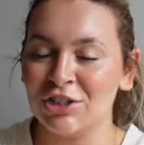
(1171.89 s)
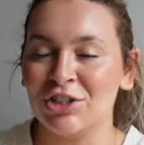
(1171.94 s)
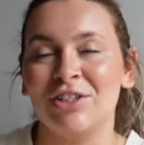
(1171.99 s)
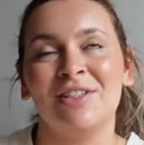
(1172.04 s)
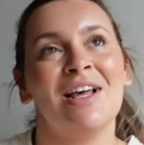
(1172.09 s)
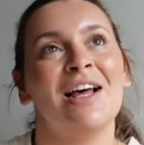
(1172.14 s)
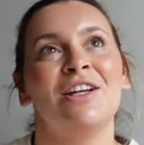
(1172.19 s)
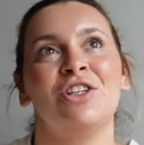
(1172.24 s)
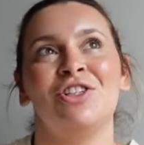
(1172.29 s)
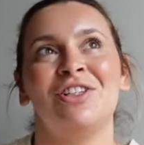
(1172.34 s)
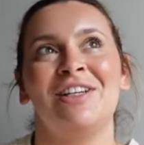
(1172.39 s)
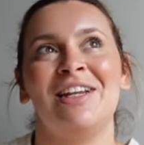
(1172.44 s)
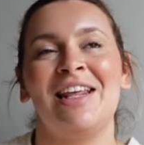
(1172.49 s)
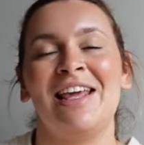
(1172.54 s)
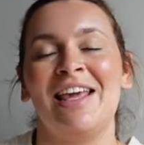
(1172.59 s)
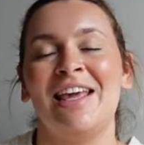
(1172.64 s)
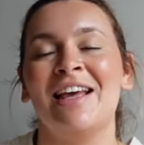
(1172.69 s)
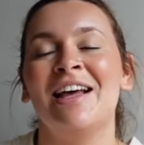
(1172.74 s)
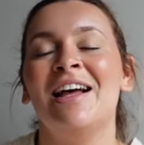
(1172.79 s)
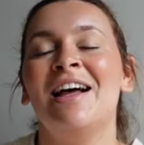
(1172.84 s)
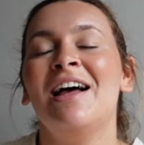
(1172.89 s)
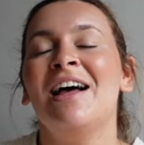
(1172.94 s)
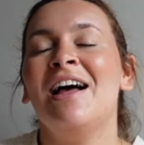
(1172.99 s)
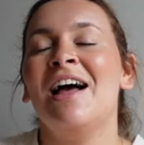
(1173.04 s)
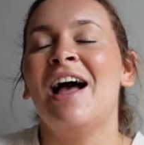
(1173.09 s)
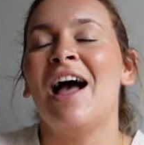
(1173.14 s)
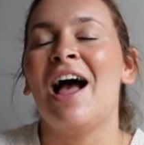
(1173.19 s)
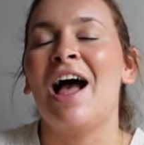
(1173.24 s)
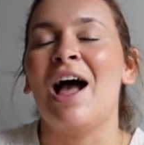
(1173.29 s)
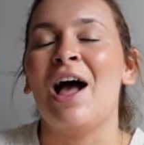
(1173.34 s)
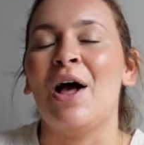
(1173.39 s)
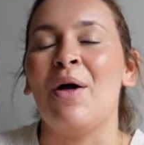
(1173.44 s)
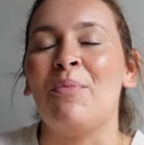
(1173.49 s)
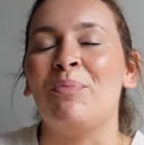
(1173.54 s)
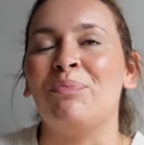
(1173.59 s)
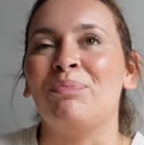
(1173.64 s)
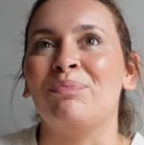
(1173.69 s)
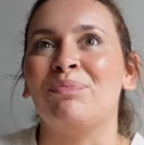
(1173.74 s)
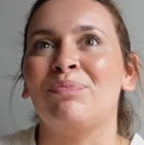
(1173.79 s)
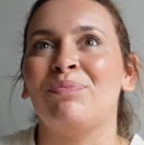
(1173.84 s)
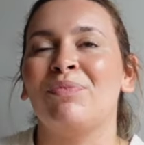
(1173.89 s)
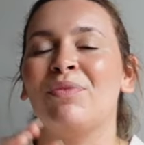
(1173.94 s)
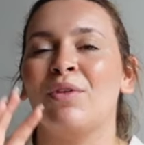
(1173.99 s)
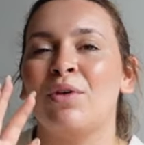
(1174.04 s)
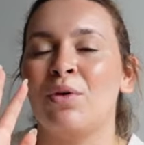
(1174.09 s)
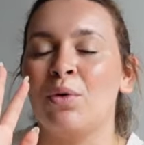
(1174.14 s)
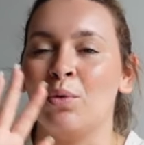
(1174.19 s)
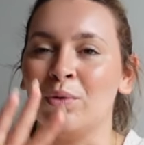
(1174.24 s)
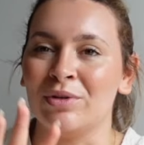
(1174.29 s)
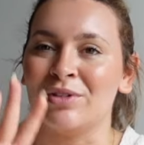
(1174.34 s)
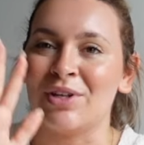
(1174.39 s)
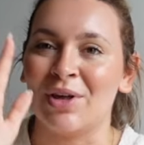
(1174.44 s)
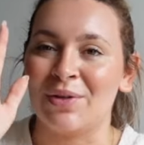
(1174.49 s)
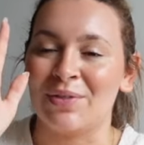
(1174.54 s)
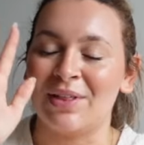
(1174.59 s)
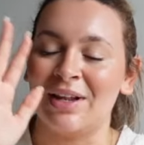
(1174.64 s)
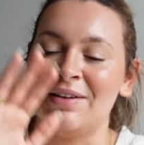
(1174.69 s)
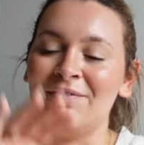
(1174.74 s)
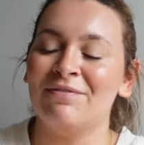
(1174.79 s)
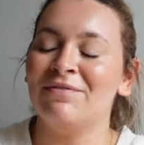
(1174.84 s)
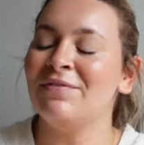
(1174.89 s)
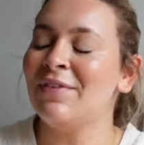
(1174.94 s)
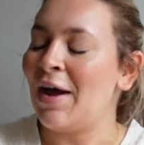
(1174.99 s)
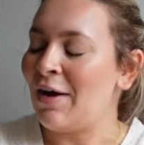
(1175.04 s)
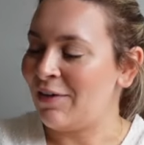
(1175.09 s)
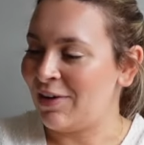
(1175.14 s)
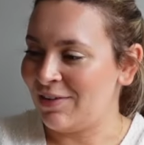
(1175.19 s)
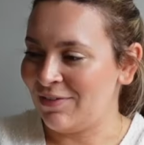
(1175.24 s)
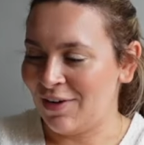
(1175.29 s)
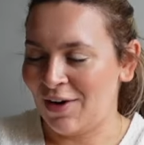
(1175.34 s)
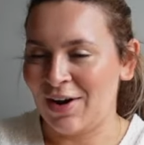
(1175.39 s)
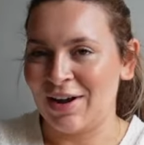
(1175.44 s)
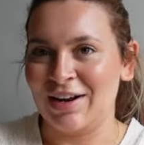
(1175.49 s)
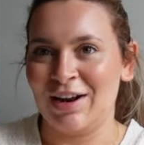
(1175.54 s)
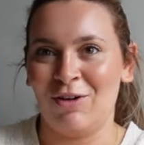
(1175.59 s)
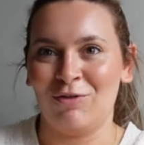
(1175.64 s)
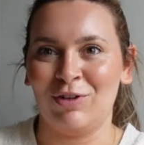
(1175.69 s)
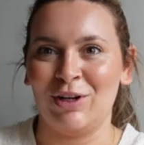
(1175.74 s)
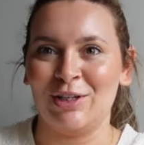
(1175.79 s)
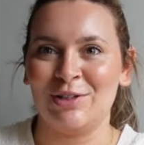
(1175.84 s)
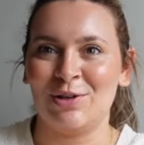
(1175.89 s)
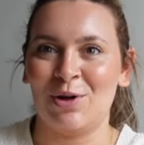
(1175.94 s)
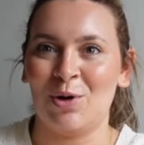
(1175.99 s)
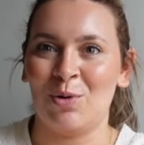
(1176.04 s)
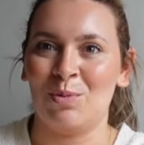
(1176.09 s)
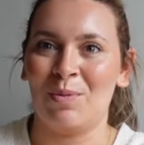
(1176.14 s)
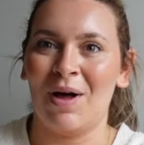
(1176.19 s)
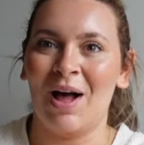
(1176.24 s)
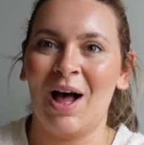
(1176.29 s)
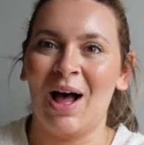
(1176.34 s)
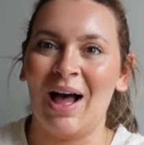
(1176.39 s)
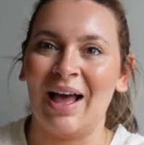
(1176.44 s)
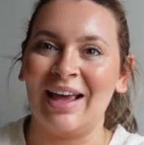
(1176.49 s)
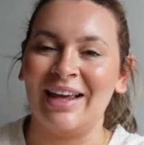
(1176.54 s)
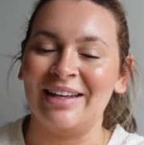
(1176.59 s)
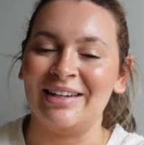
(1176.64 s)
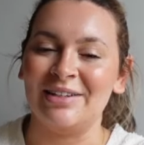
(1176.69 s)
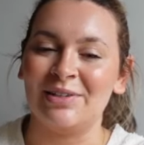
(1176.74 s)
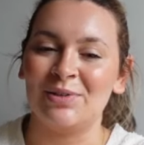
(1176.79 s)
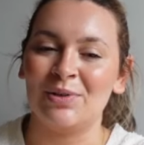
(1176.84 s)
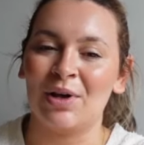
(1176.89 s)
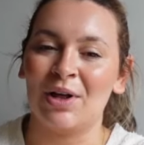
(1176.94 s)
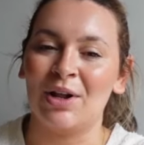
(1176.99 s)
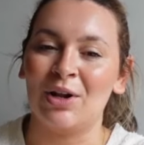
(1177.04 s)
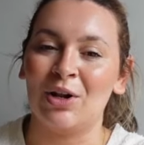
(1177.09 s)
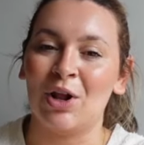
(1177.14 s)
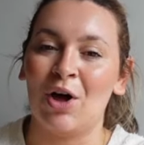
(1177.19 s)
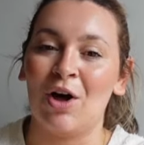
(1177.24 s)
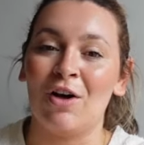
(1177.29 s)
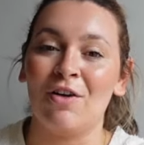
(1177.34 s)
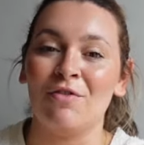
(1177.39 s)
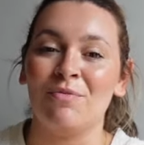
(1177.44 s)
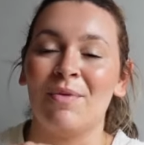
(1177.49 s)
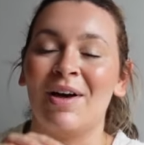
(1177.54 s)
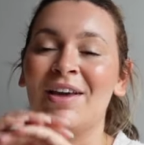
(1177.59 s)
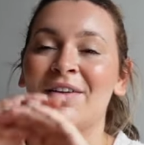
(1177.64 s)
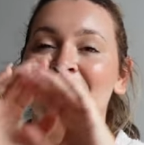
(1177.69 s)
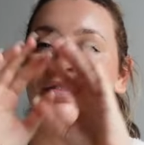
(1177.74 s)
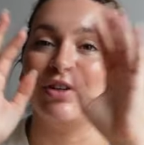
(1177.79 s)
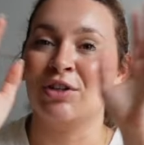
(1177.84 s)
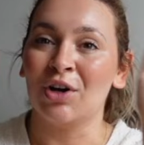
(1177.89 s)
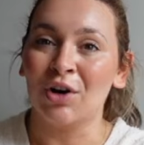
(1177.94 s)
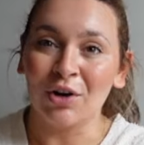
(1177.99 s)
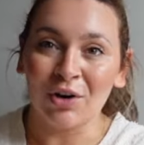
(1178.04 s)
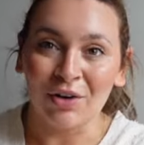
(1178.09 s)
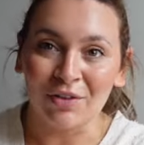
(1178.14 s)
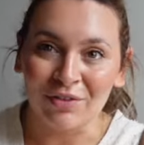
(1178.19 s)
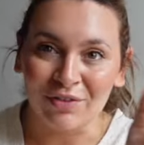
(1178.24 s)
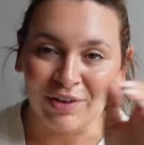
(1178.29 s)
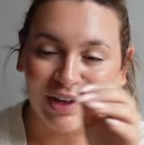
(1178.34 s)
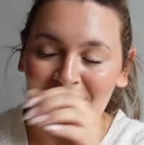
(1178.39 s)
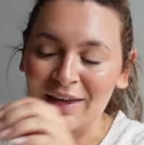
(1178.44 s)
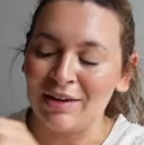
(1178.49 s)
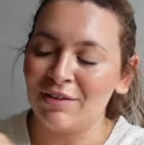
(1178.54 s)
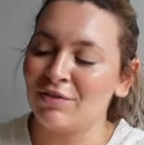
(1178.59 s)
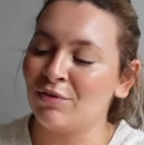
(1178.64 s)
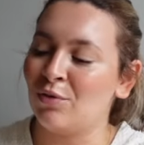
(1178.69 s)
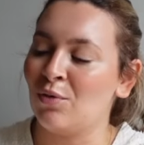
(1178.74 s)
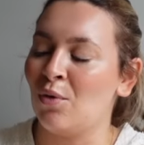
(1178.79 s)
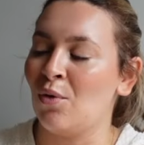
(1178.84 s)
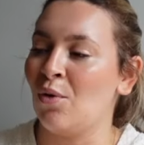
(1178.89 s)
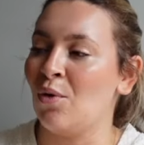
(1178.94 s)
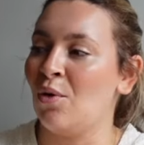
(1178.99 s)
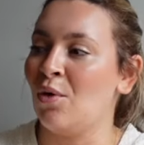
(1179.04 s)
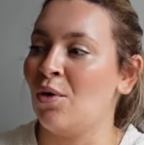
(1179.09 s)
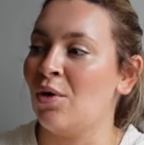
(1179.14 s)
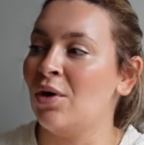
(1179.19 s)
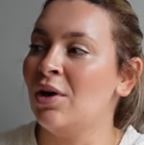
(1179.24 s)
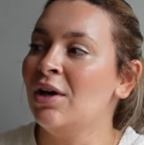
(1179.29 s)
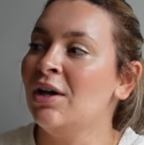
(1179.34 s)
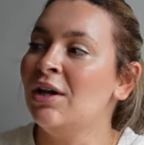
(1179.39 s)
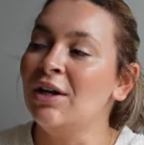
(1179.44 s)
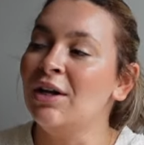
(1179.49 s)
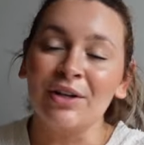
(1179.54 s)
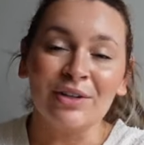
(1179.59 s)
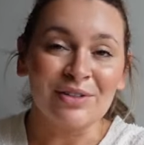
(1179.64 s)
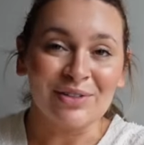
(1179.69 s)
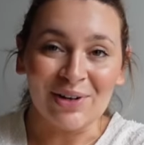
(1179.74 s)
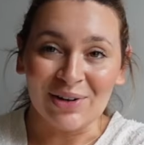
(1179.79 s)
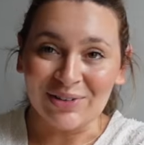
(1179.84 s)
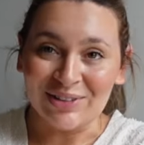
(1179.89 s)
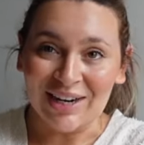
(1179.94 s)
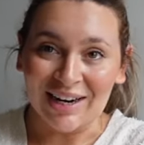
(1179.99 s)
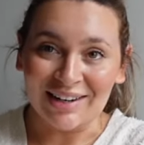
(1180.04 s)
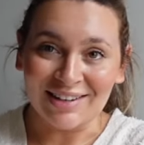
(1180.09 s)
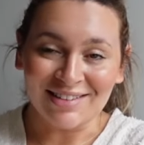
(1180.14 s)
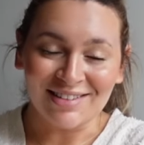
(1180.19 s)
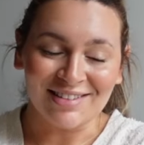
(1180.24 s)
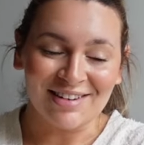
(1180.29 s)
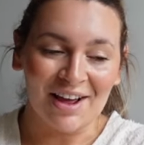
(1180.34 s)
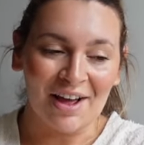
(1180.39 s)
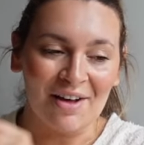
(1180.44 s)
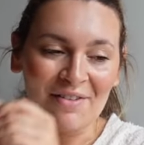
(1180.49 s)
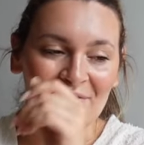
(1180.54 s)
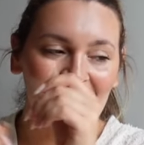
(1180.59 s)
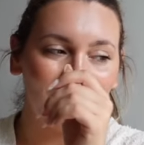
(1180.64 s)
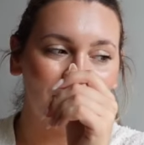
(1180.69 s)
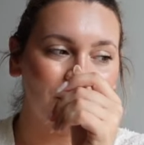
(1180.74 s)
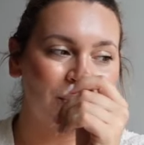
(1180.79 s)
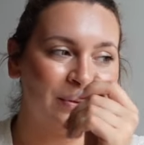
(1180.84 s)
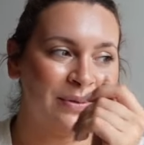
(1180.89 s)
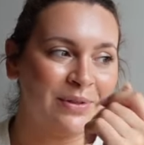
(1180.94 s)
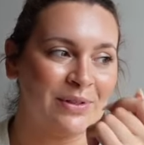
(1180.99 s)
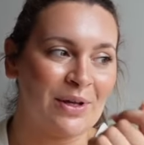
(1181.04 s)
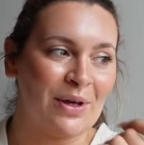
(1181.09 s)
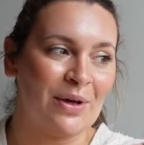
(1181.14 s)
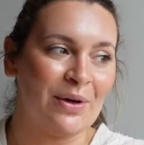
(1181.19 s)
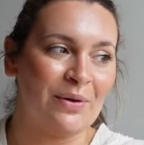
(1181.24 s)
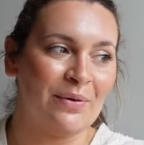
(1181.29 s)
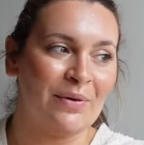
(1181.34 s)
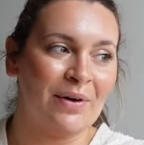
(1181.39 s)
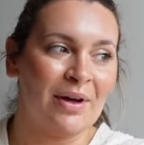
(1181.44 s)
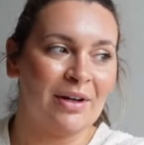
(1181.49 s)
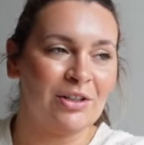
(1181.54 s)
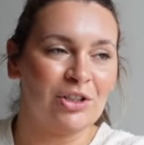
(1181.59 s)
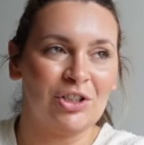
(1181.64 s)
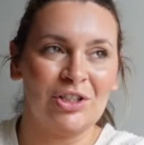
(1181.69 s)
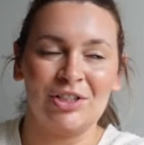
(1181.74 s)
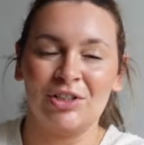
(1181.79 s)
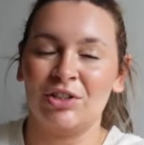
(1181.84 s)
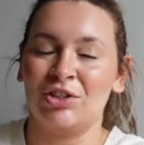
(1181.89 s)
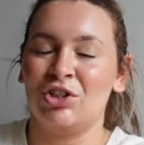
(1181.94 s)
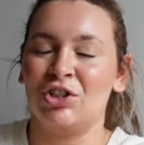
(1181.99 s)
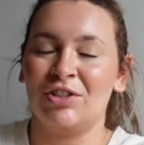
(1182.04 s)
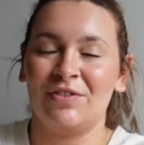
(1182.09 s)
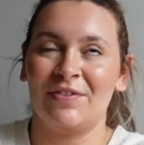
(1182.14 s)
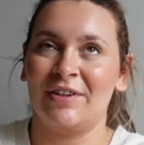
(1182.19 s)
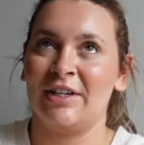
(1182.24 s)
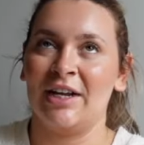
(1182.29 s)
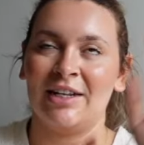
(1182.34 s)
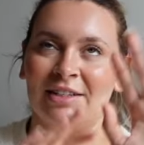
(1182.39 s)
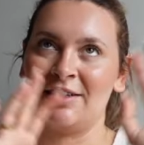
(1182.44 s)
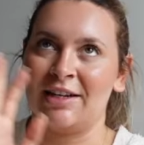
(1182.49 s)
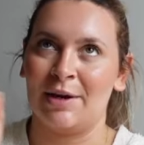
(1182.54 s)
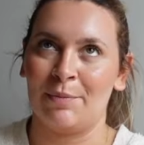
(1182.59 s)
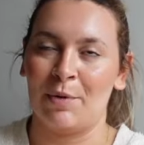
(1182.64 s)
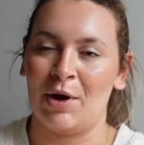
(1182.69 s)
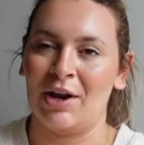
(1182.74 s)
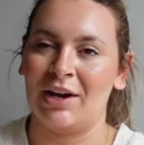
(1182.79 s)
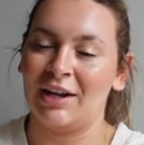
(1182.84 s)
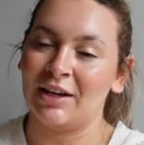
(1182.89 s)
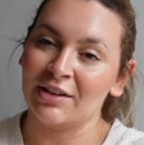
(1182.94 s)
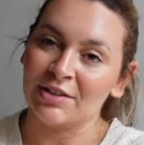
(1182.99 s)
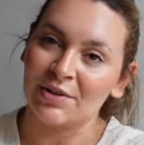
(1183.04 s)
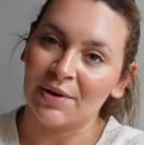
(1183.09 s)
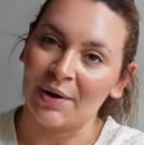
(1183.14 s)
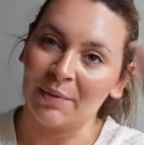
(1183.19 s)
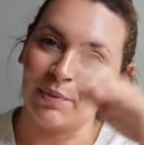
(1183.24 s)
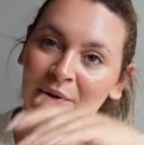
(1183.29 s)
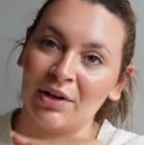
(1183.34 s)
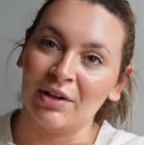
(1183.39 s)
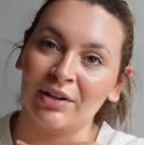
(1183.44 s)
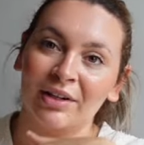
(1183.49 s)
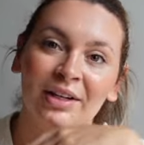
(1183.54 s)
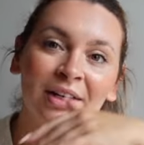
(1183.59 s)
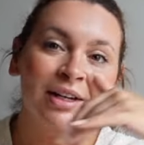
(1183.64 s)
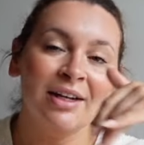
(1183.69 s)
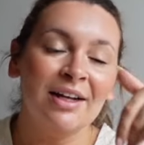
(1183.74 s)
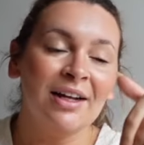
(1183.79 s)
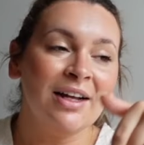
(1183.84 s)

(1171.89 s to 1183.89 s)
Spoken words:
She's actually also the very, very lovely soul behind a lot of my photography for Soul Shala stuff, and also she's just fantastic at branding, so I will